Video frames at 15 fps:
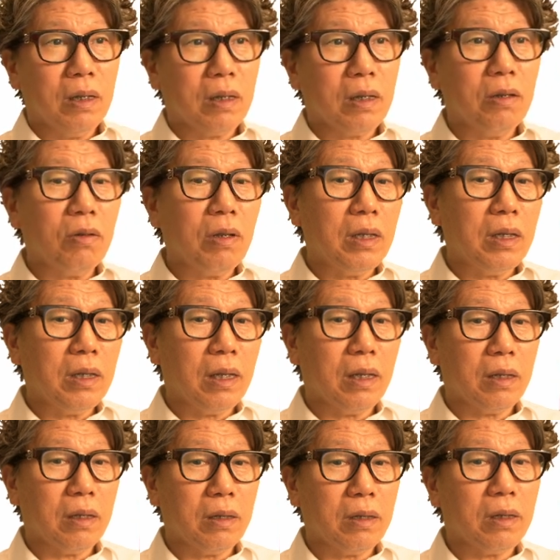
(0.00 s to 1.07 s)
Ultimately,
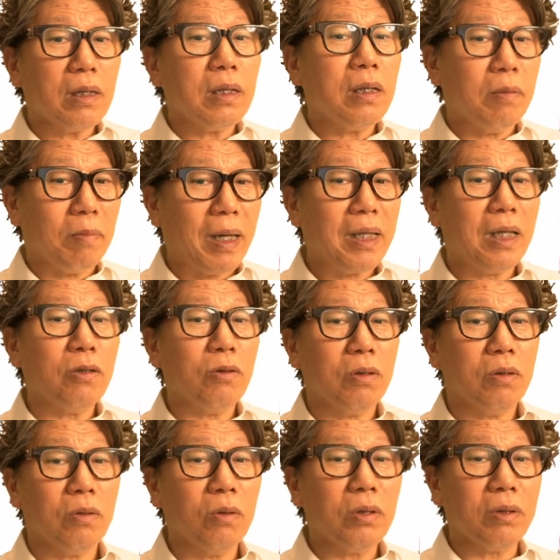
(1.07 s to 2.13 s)
we perform a lot of
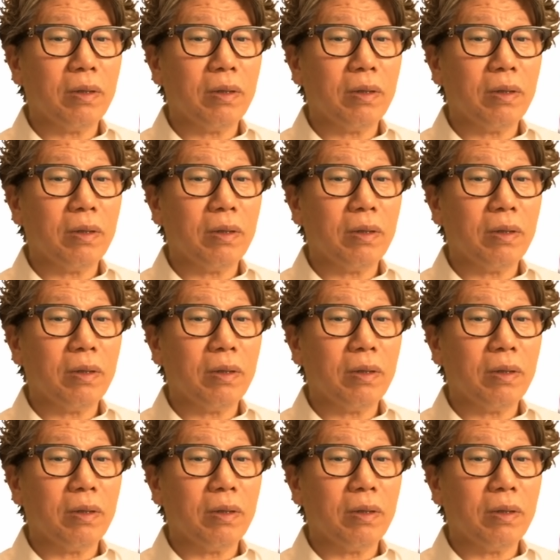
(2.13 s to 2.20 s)
surgeries.